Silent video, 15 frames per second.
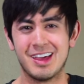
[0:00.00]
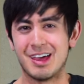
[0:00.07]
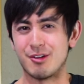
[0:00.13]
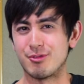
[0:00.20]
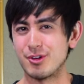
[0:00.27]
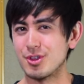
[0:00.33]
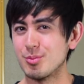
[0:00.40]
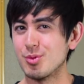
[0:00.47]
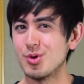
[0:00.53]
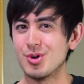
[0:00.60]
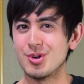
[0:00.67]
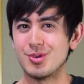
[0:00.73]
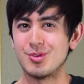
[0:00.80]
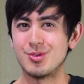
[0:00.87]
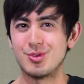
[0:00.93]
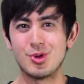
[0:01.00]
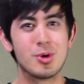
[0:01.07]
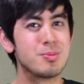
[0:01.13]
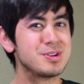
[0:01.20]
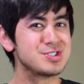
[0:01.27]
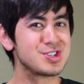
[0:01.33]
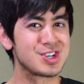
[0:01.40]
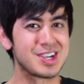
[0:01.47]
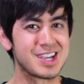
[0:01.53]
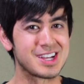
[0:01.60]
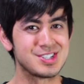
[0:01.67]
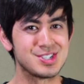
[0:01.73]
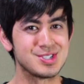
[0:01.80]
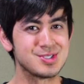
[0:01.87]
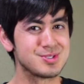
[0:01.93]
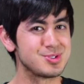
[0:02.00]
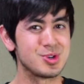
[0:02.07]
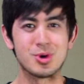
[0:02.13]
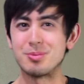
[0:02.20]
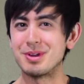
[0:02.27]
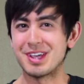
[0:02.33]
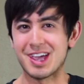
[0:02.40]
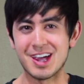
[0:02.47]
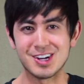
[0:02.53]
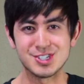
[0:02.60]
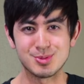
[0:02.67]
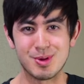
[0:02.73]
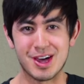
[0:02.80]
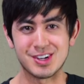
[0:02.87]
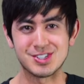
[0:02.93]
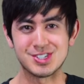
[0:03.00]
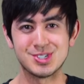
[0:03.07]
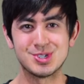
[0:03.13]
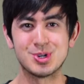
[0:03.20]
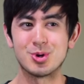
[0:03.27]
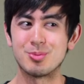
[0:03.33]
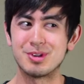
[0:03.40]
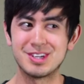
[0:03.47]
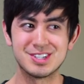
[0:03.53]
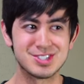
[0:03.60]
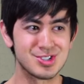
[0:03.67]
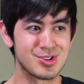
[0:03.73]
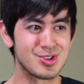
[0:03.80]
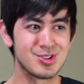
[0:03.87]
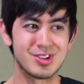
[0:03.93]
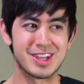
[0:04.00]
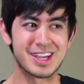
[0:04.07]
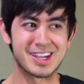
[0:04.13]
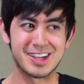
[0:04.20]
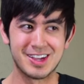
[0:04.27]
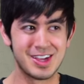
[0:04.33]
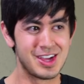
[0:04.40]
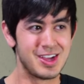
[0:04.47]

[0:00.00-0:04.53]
And furthermore, nobody's looking at you. Nobody cares about you. Nobody is like